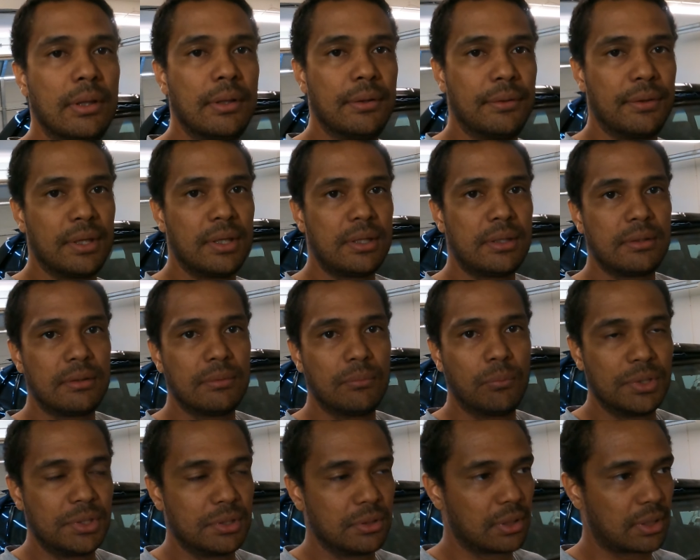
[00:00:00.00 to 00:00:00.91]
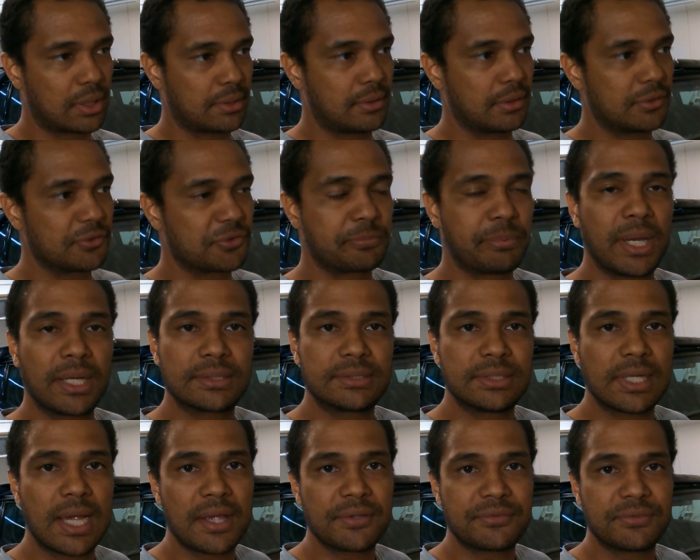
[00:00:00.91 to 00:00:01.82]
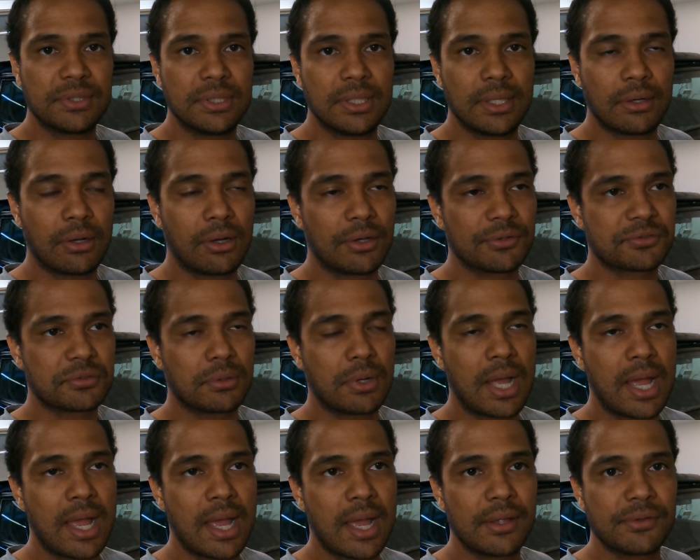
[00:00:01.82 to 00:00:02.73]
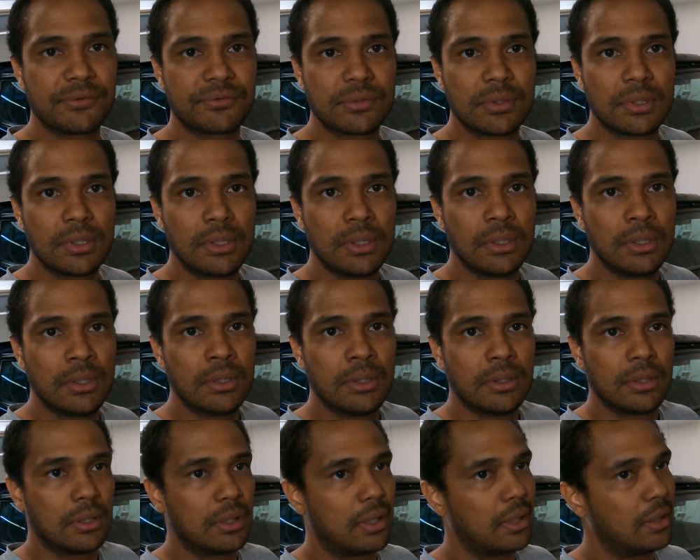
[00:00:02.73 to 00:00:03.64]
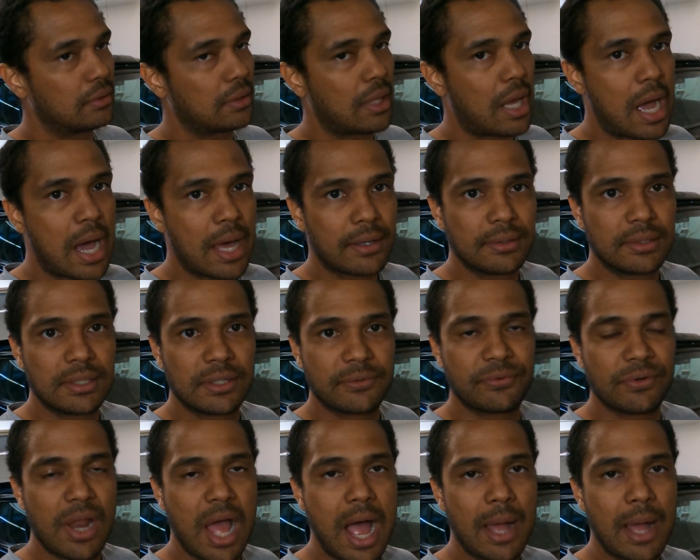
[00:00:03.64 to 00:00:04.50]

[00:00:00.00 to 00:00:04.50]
Then when you look at their spec chassis, it also has a lot of different